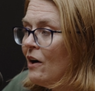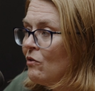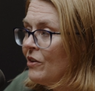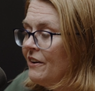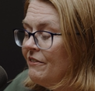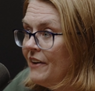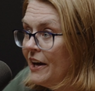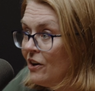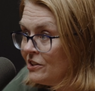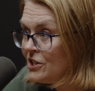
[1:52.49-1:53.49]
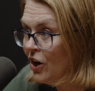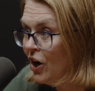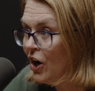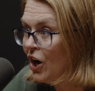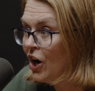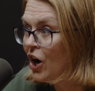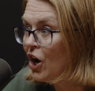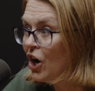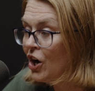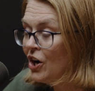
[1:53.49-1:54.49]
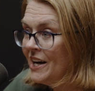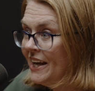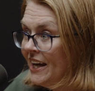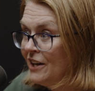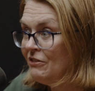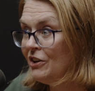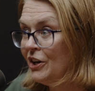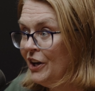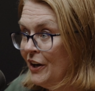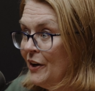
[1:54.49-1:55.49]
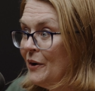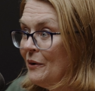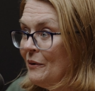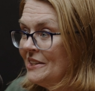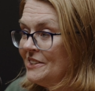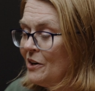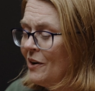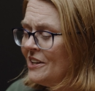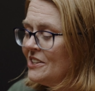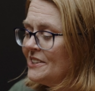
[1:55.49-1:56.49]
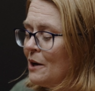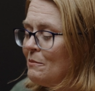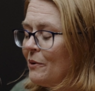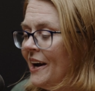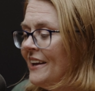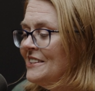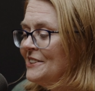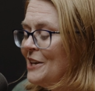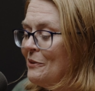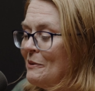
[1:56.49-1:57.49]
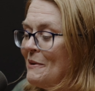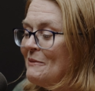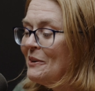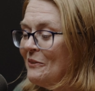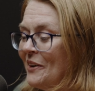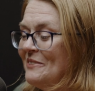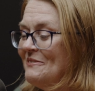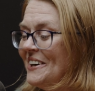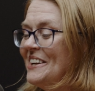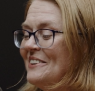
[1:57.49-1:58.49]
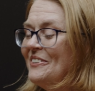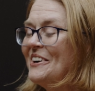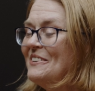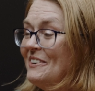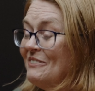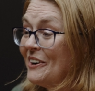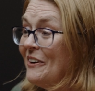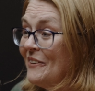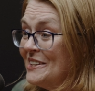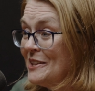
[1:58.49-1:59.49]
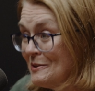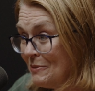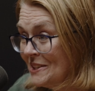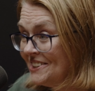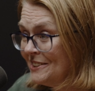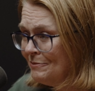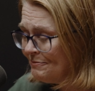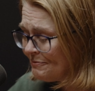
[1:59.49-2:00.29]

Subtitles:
reveal to her need for you? And so I just kept praying this. And I remember one Monday morning before going to the prison,